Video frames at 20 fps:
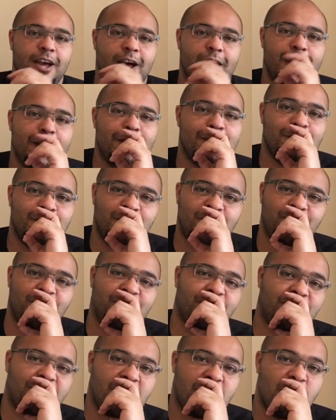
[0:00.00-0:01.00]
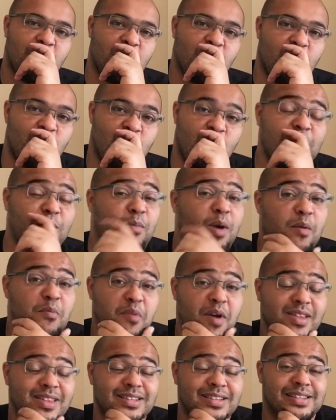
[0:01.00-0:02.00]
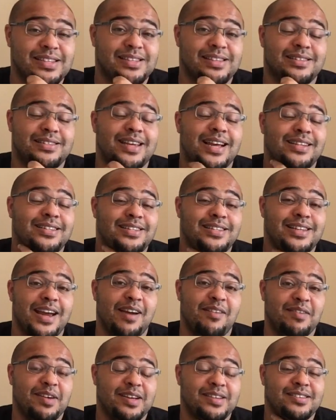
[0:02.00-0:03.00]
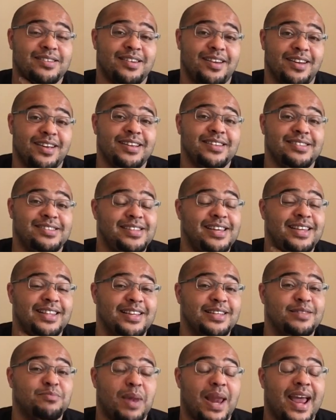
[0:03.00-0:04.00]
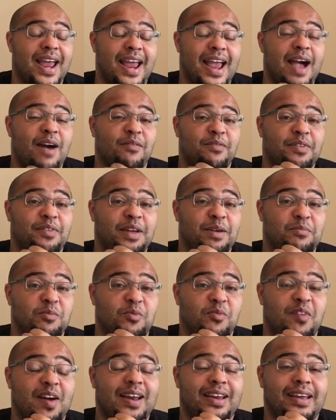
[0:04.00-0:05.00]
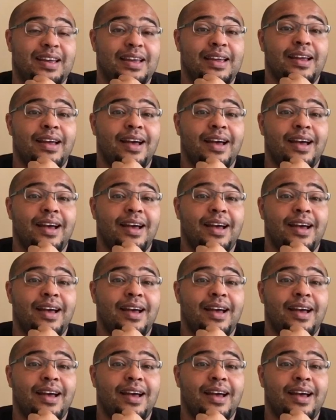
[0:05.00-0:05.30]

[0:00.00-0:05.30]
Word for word: Um, one of my brothers is a Sagittarius, and I can see this playing out for him already.